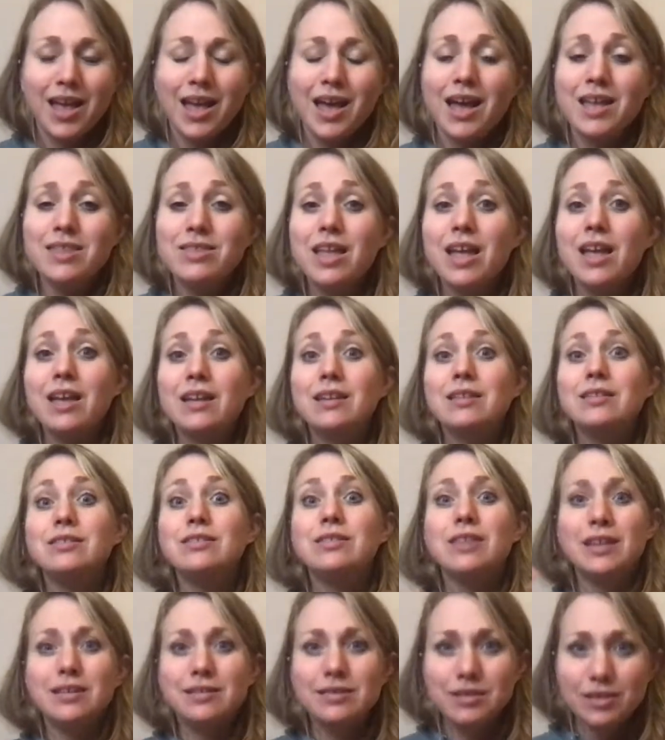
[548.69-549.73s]
And then
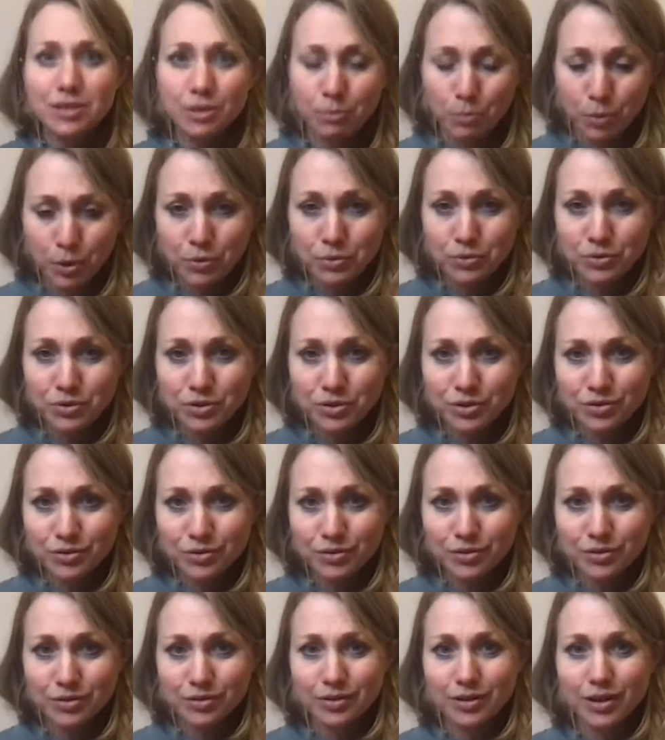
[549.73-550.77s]
there's the
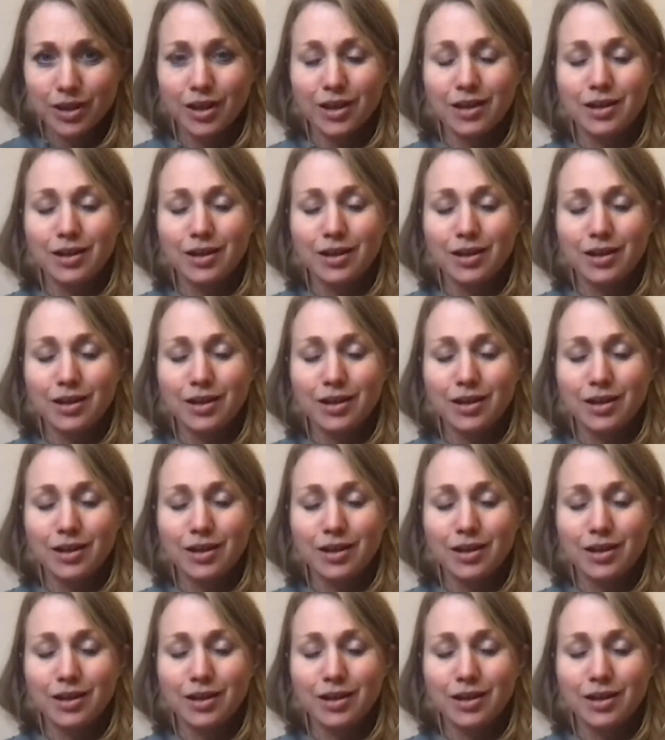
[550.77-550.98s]
emotional